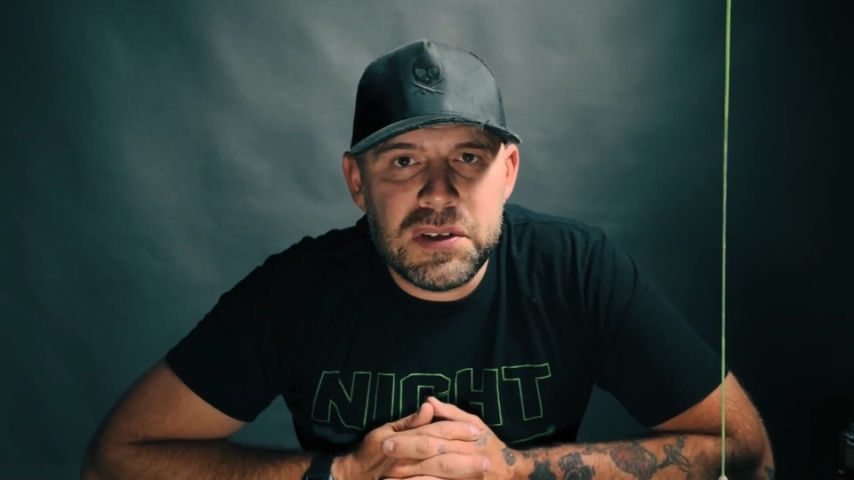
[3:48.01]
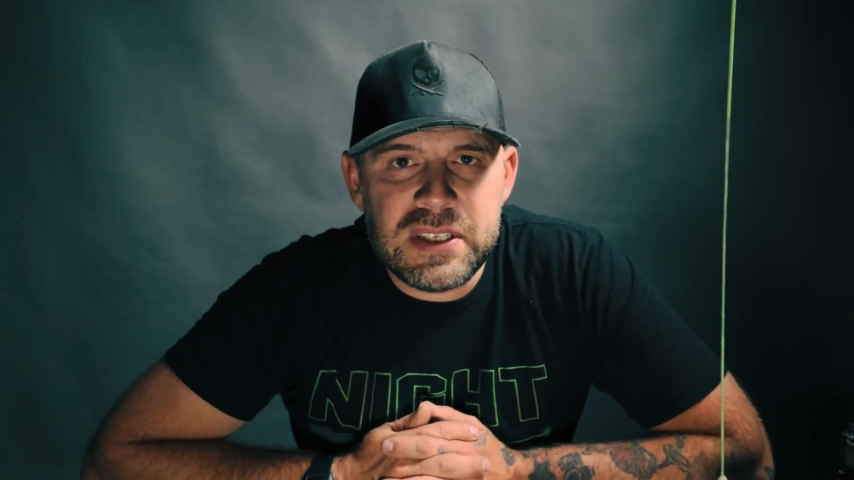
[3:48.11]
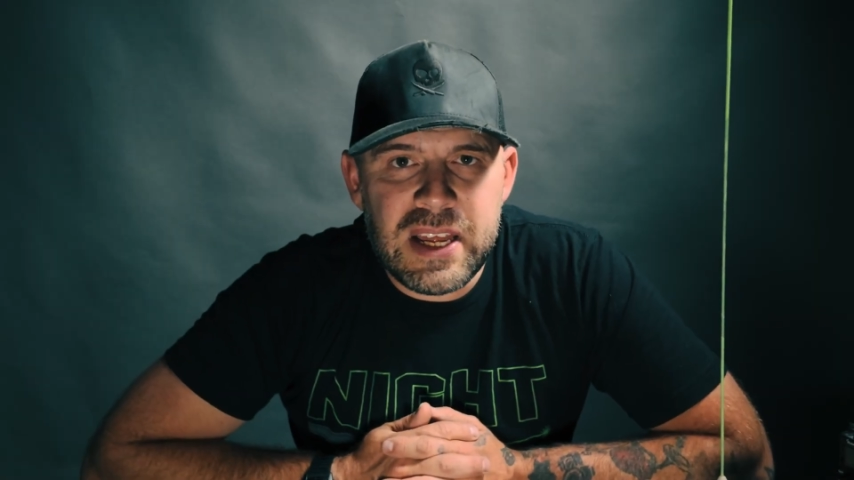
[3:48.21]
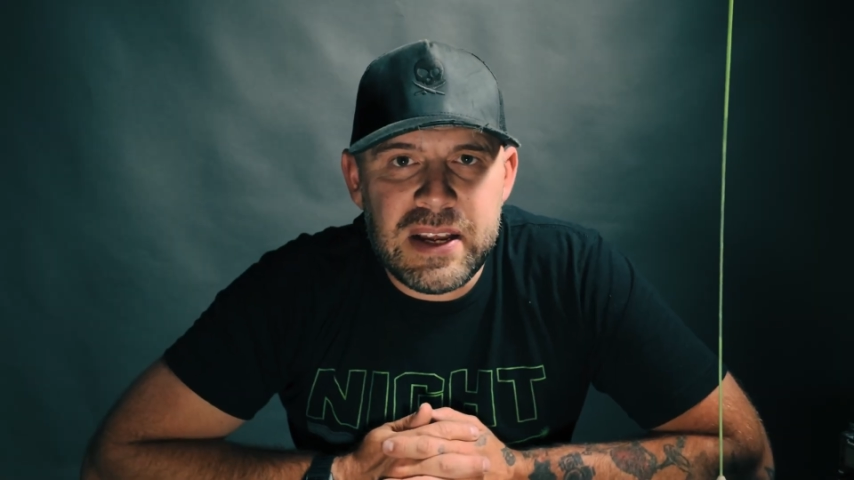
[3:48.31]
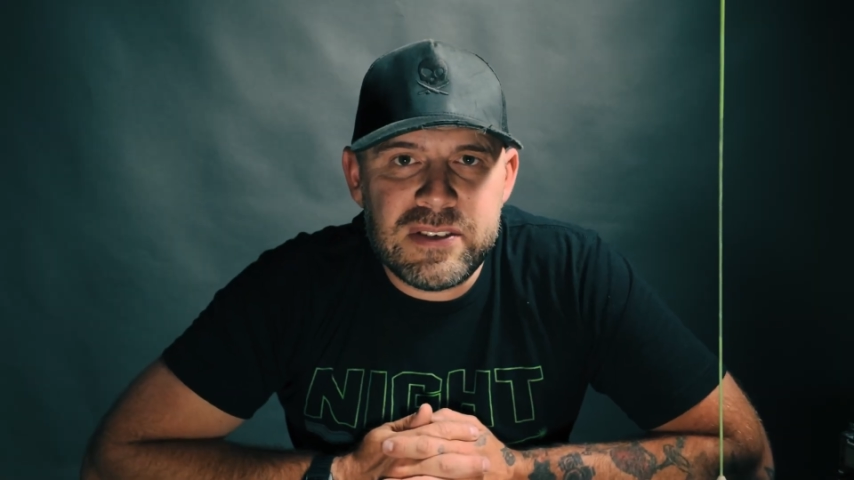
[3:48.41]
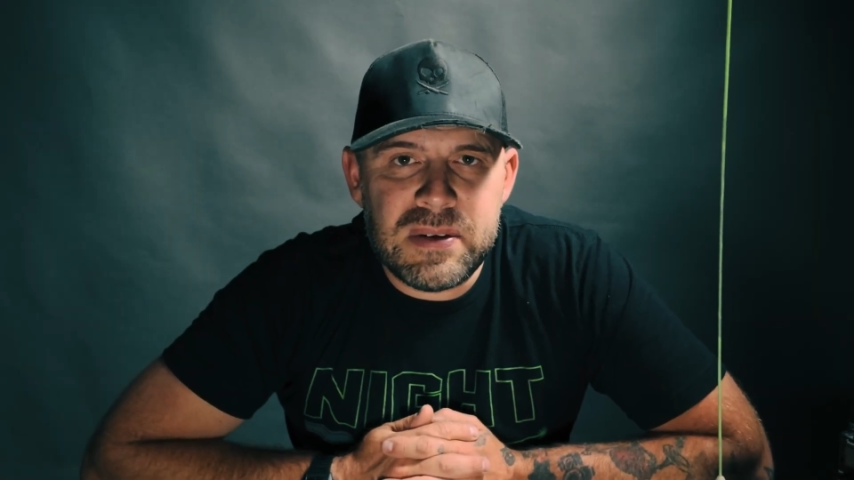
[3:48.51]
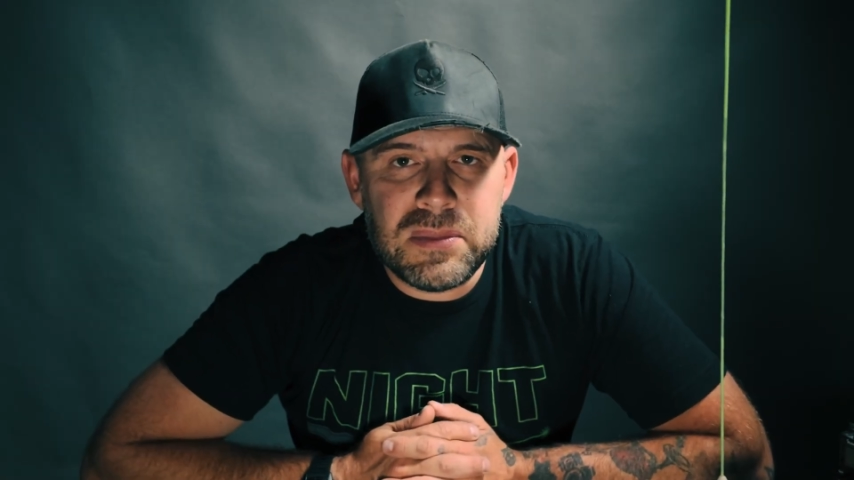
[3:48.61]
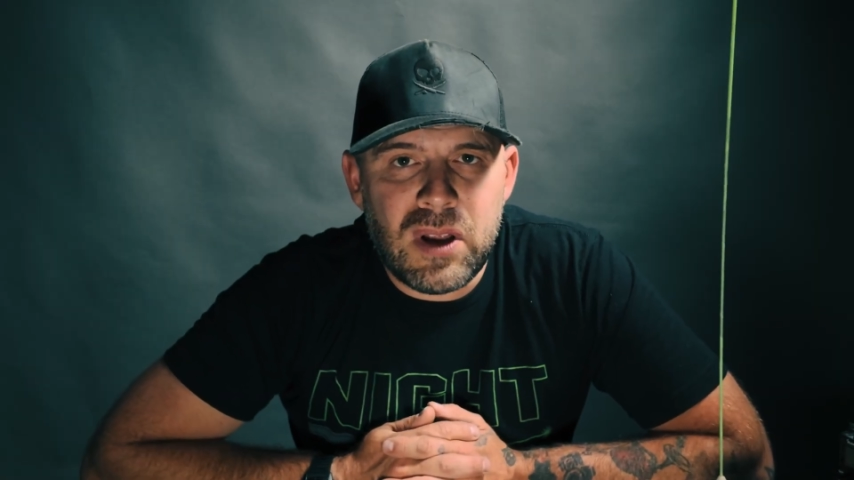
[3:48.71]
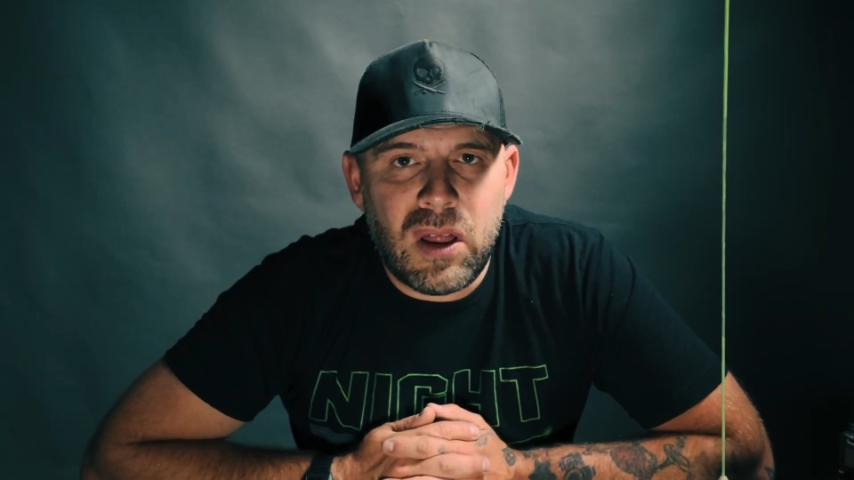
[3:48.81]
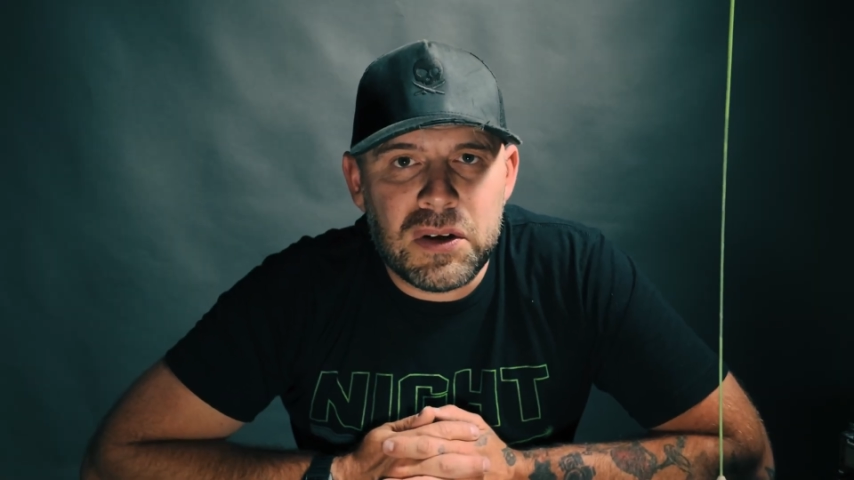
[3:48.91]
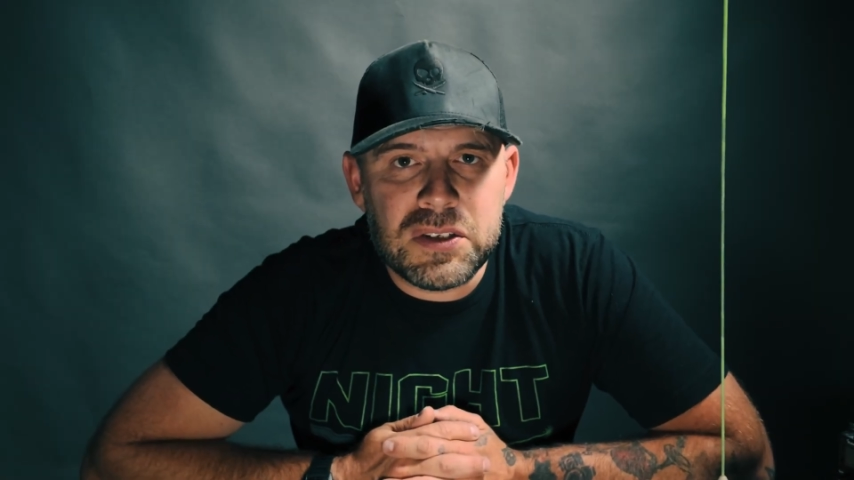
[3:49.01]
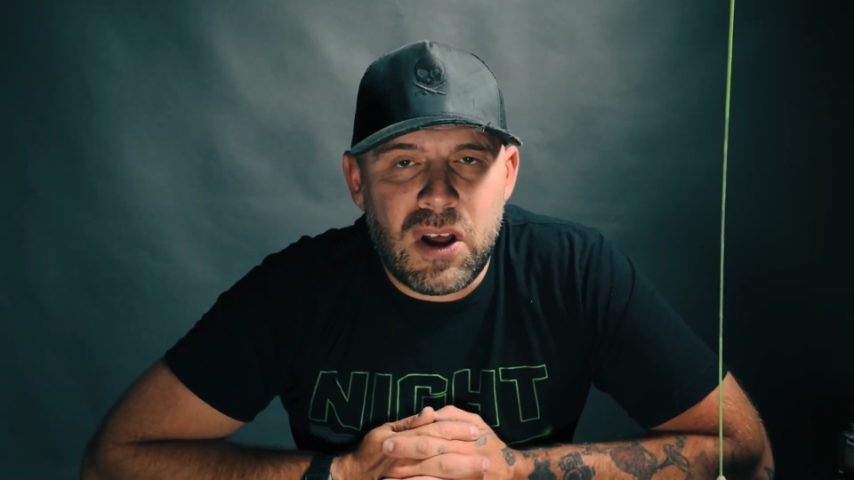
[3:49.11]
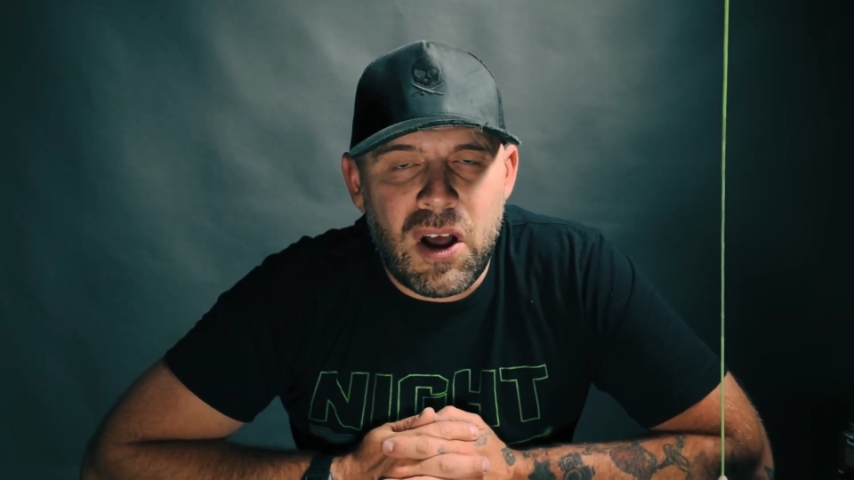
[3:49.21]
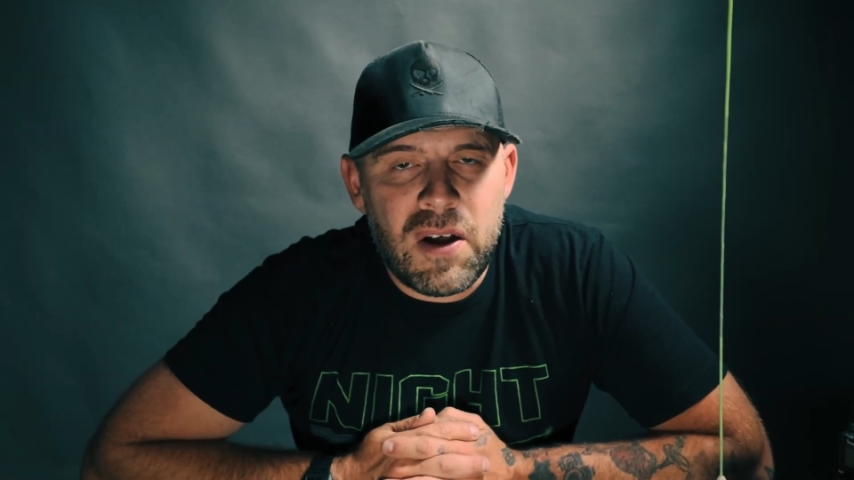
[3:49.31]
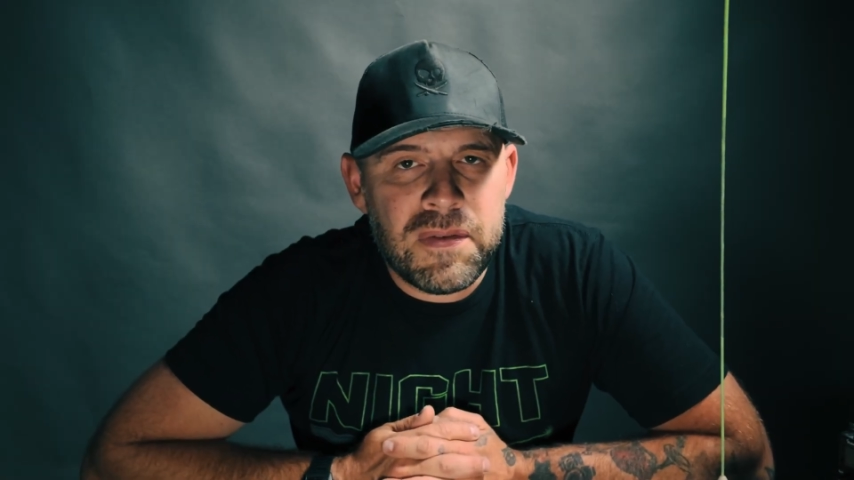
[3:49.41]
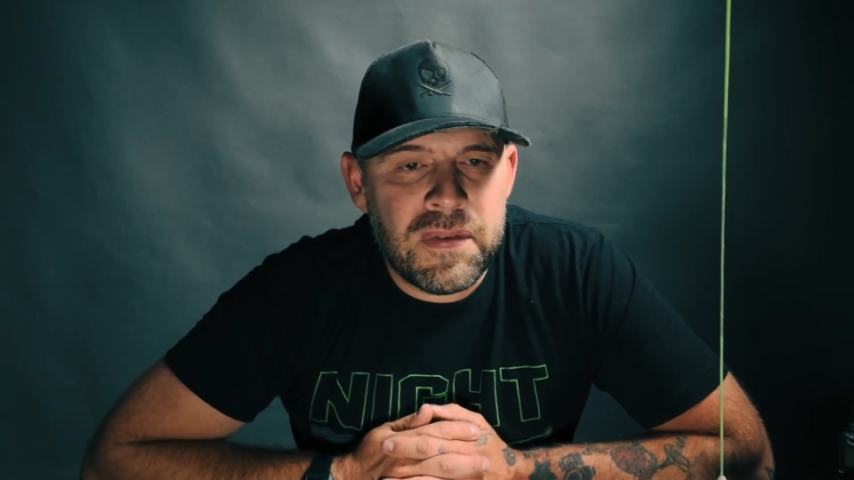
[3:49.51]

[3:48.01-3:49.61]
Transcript: to save some dollars off.